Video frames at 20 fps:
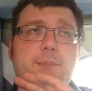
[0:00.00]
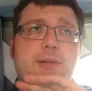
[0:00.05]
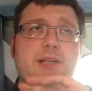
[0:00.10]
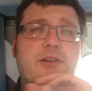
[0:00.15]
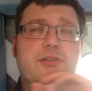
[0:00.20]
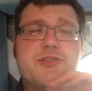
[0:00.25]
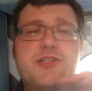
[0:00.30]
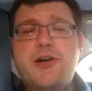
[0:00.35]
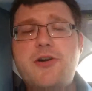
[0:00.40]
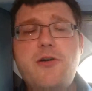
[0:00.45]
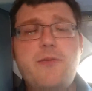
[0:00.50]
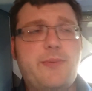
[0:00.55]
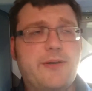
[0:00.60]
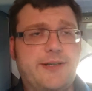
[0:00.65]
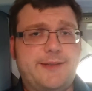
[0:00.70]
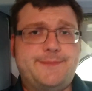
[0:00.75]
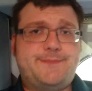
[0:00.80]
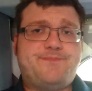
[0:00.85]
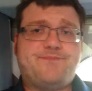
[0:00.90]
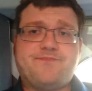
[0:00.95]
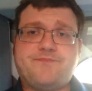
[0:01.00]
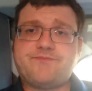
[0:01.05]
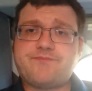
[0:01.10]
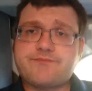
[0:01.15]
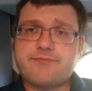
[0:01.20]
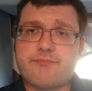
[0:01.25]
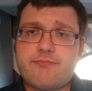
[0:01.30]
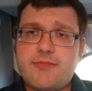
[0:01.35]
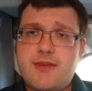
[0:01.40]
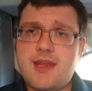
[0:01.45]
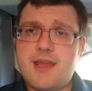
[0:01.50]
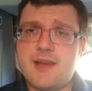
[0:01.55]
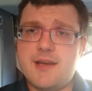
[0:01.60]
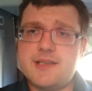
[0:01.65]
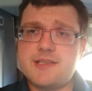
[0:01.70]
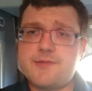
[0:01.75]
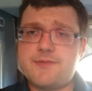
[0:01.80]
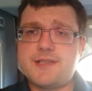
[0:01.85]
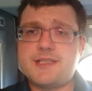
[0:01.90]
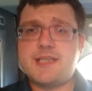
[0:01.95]
But October,
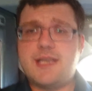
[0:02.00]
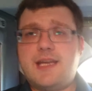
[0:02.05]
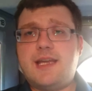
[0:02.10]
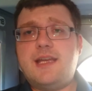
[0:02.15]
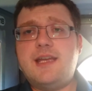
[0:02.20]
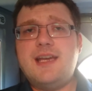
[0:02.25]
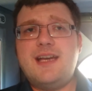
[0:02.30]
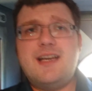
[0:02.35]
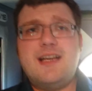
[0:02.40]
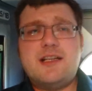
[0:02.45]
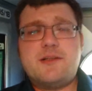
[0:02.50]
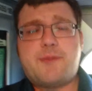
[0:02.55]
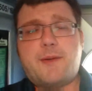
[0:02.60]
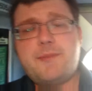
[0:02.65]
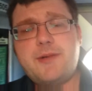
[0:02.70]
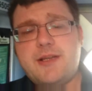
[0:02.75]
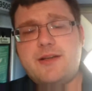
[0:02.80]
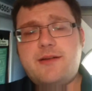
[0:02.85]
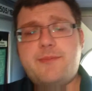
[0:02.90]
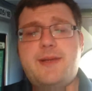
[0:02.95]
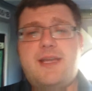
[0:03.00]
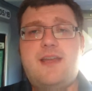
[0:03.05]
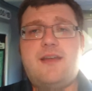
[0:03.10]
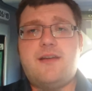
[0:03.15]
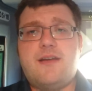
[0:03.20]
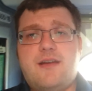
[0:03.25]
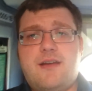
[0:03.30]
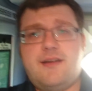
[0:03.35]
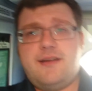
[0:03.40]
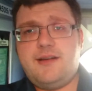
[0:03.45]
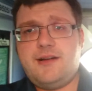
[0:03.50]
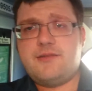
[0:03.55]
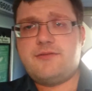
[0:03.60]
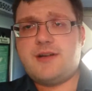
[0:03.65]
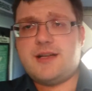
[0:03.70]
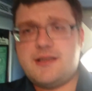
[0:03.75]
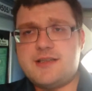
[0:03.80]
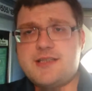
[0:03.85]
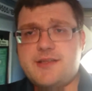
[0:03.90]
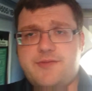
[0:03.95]
as I was saying, it's probably going to be a
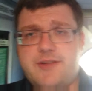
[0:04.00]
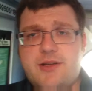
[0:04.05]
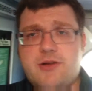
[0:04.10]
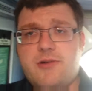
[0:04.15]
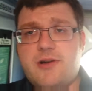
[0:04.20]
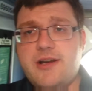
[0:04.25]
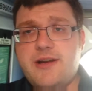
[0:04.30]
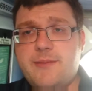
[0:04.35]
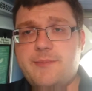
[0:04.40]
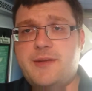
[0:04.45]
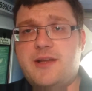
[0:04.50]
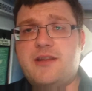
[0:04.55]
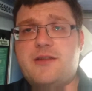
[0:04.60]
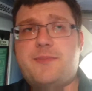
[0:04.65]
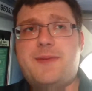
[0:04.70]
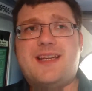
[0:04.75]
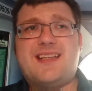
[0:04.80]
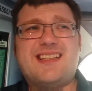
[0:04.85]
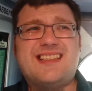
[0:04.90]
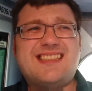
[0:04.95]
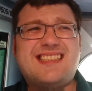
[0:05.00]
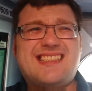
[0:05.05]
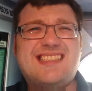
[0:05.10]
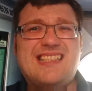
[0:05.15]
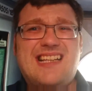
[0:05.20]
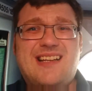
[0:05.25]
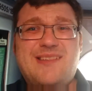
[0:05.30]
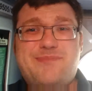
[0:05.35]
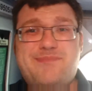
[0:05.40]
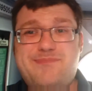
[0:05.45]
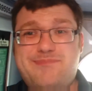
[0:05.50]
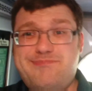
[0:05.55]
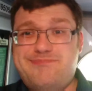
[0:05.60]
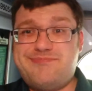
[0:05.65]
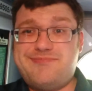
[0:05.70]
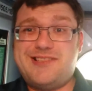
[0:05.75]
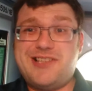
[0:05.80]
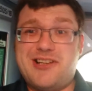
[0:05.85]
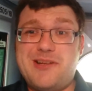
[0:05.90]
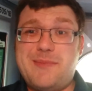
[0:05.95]
relatively quiet month because I've
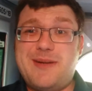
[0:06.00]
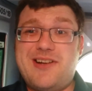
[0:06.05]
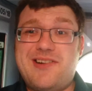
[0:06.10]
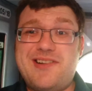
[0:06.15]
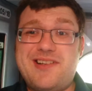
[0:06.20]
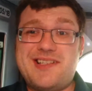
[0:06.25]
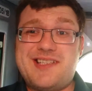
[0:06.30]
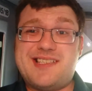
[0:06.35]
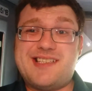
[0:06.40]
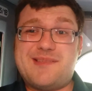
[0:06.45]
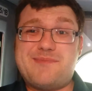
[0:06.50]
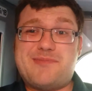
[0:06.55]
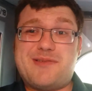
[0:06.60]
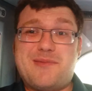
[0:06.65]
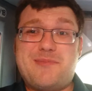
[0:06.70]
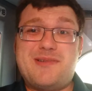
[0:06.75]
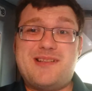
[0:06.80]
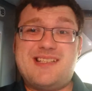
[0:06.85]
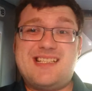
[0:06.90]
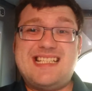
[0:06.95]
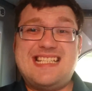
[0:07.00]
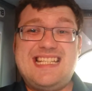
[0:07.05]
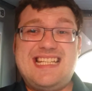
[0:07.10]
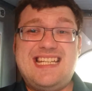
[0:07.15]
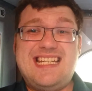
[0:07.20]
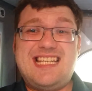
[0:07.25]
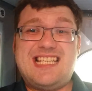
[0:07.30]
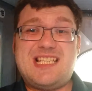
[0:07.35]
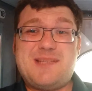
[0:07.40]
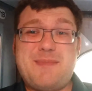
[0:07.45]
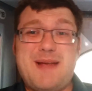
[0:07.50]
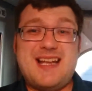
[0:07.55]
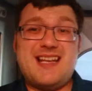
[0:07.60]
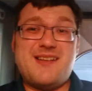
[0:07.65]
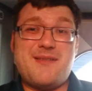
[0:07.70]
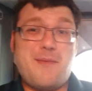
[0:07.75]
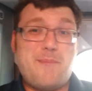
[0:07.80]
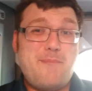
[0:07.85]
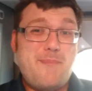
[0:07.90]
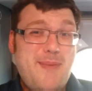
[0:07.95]
got to be honest, I've probably spent
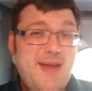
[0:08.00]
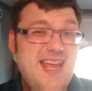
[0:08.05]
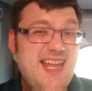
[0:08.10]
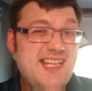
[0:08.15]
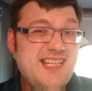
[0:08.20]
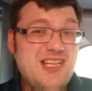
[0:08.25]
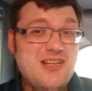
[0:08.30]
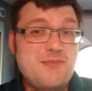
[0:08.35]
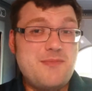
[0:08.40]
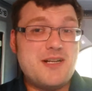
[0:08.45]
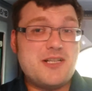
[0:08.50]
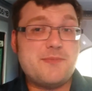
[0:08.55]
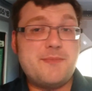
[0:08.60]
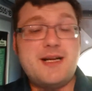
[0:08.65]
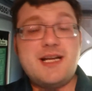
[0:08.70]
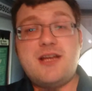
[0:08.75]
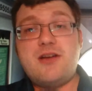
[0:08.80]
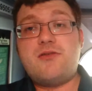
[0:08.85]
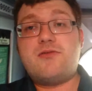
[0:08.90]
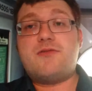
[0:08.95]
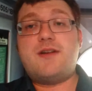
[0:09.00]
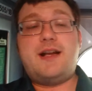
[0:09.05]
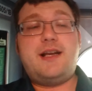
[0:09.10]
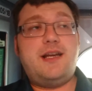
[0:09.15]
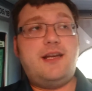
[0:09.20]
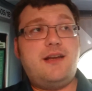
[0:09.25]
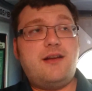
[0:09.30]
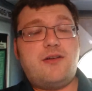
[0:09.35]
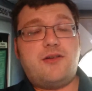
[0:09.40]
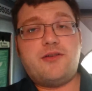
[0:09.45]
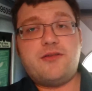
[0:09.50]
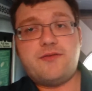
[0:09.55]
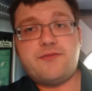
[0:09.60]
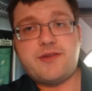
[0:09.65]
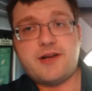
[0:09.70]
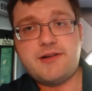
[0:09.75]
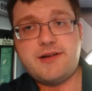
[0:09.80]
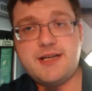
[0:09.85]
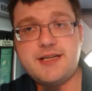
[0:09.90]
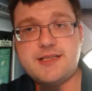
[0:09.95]
a bit too much money already on
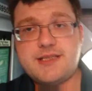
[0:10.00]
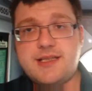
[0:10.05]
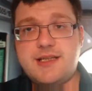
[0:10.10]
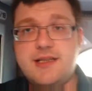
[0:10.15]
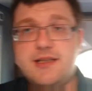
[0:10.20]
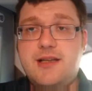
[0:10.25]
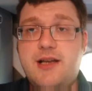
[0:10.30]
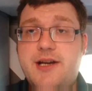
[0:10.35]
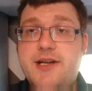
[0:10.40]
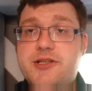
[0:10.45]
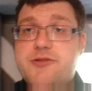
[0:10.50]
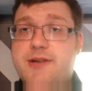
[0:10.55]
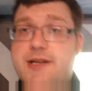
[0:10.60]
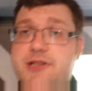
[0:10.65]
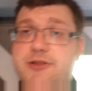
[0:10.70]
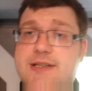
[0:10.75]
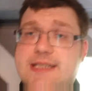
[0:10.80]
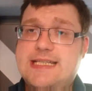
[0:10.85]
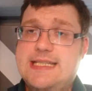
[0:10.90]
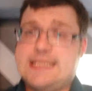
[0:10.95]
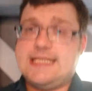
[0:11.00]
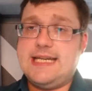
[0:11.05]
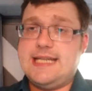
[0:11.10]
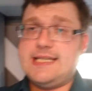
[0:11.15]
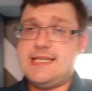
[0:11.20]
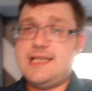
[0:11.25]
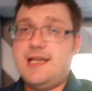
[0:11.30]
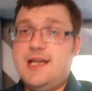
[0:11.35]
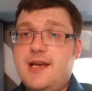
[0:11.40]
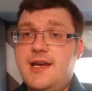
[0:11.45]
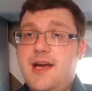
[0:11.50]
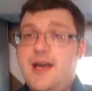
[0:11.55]
various lies, treachery and deceit,